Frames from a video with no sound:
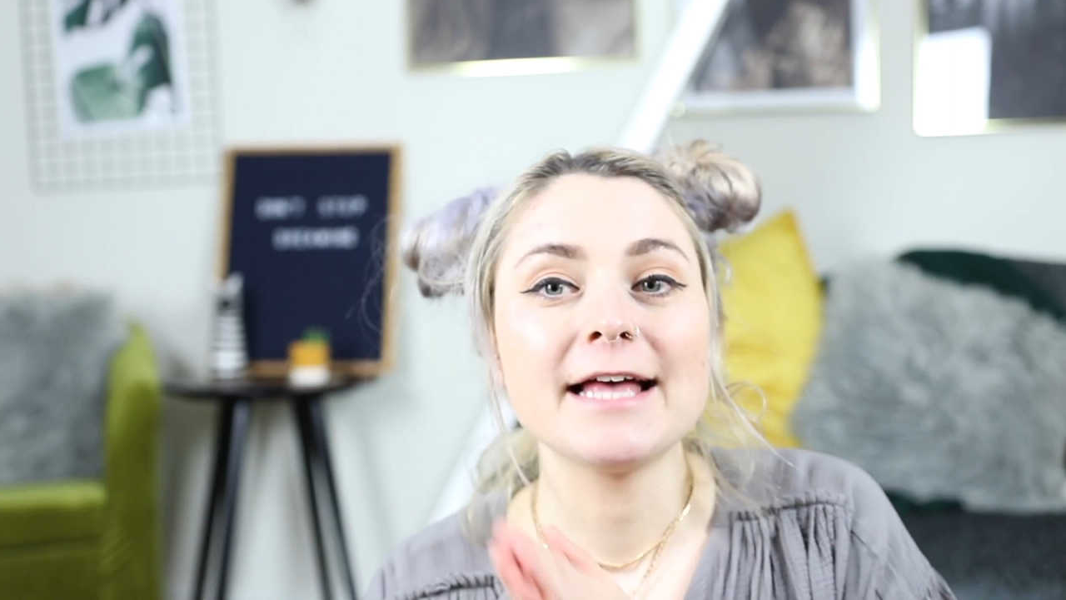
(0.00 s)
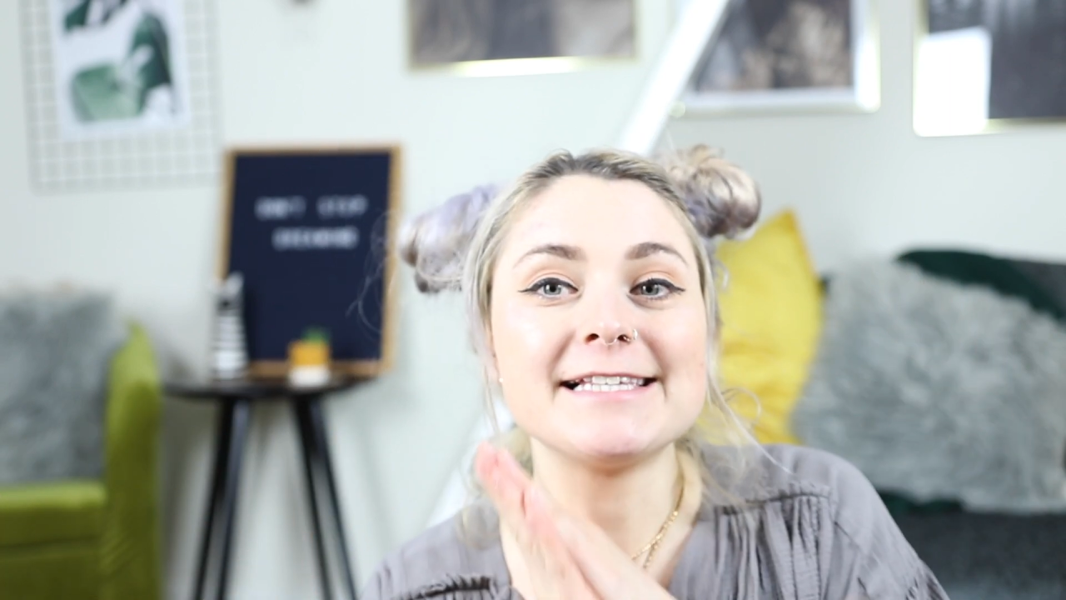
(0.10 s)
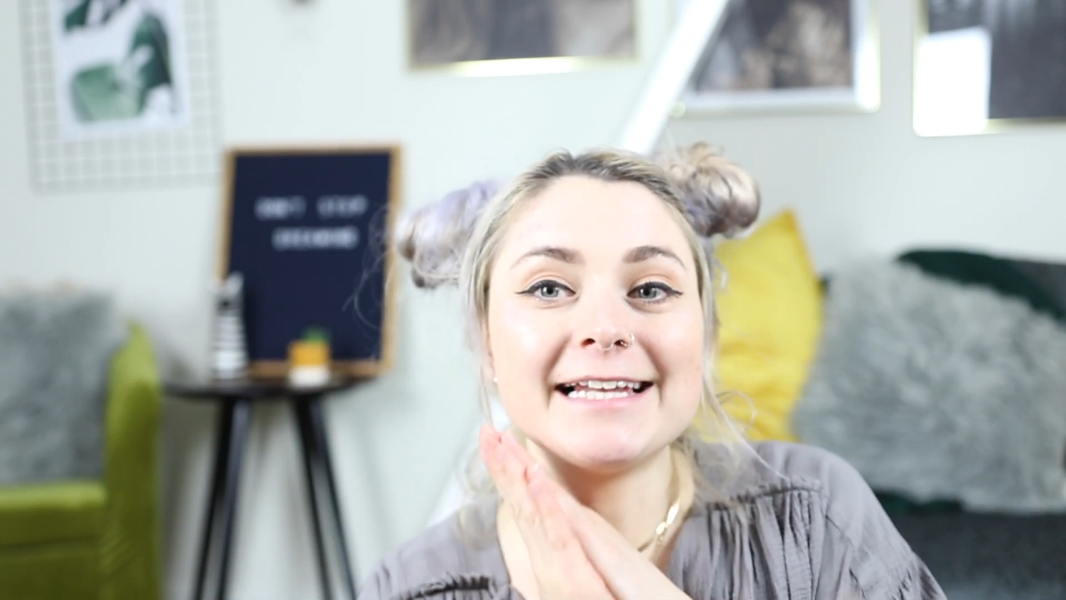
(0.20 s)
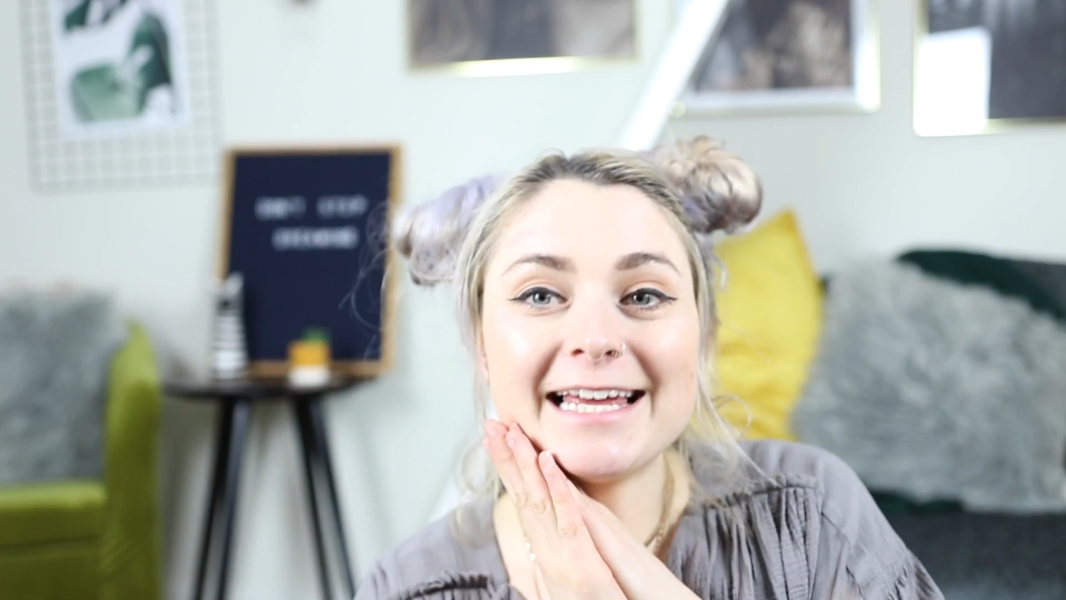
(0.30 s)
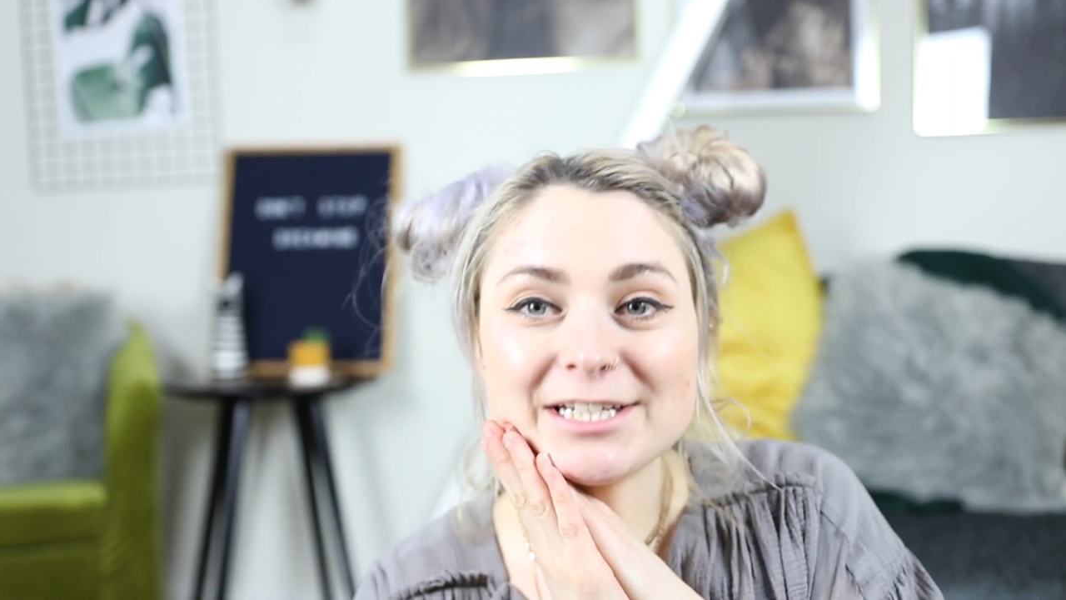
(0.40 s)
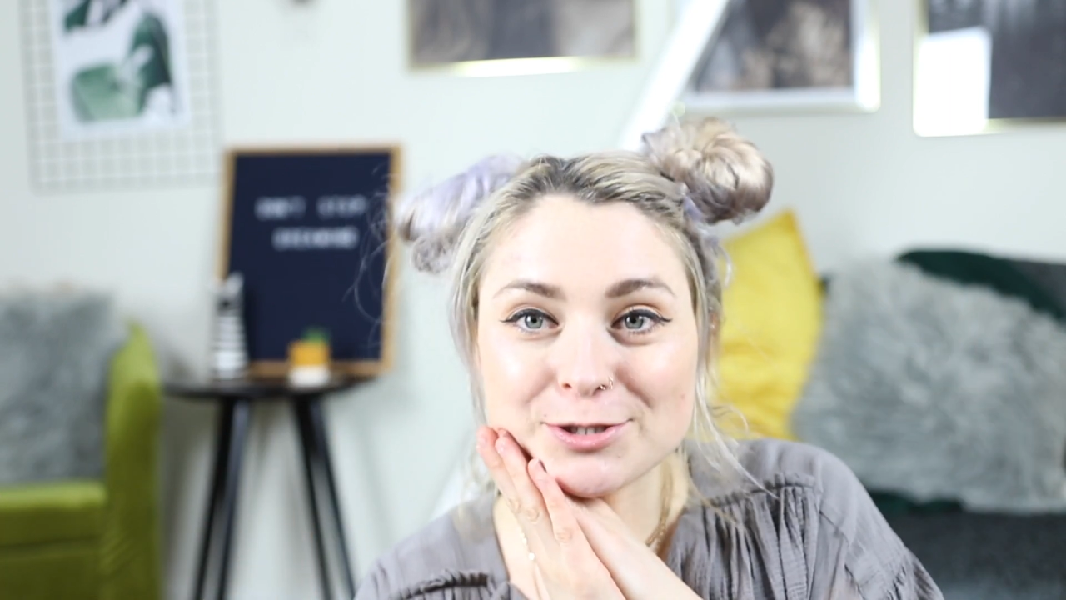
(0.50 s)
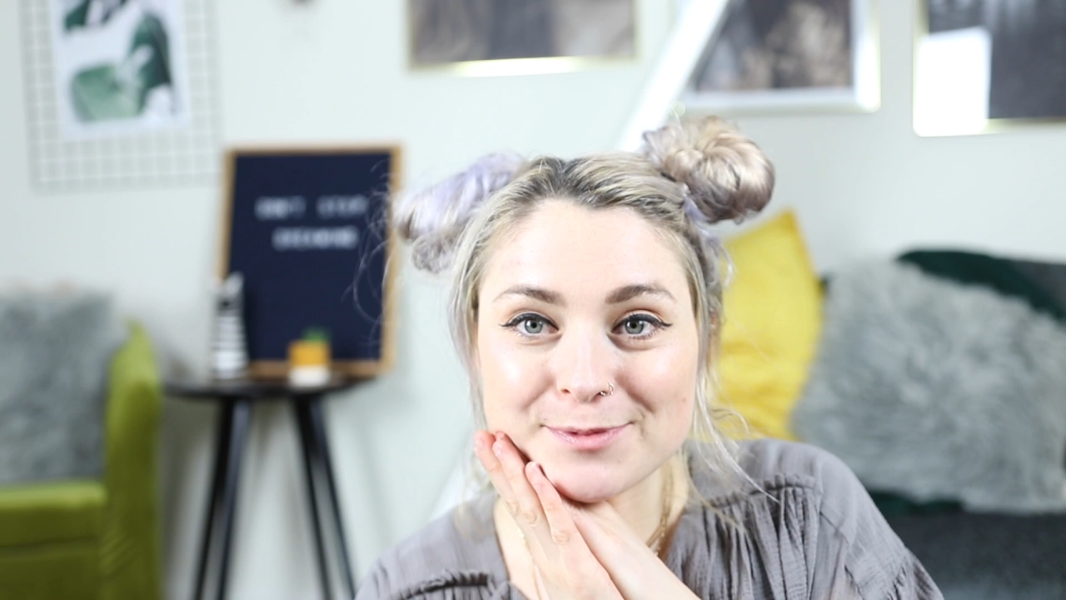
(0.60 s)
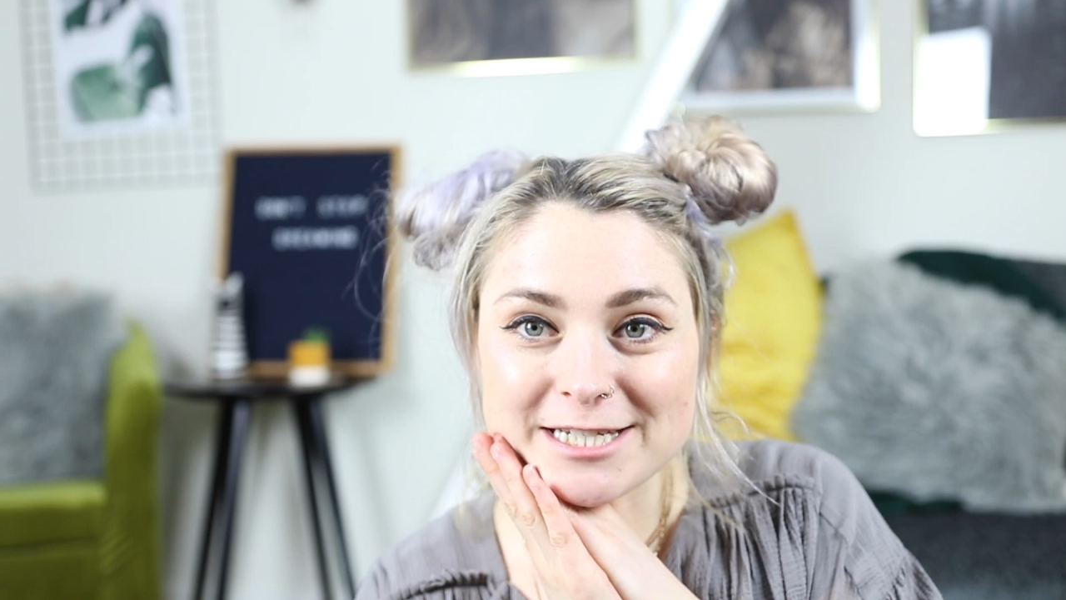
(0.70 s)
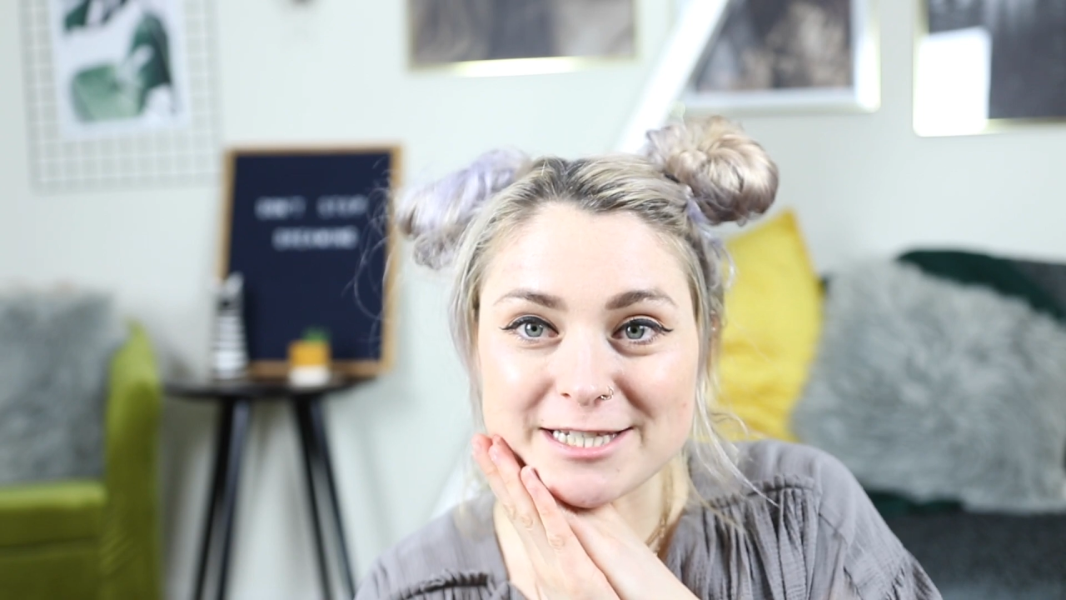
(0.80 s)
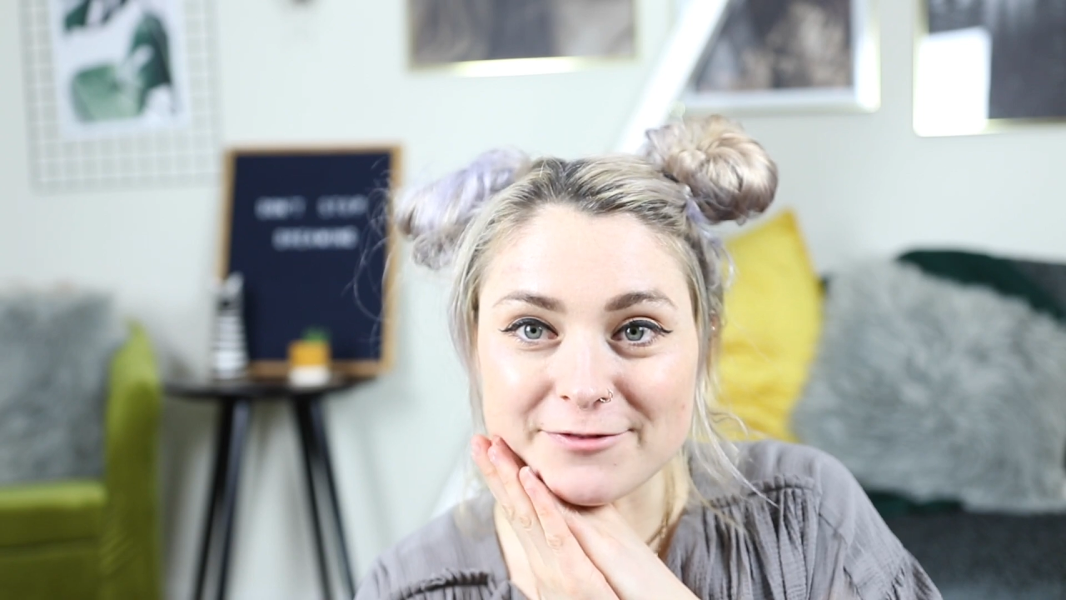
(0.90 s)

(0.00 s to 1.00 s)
So let's jump into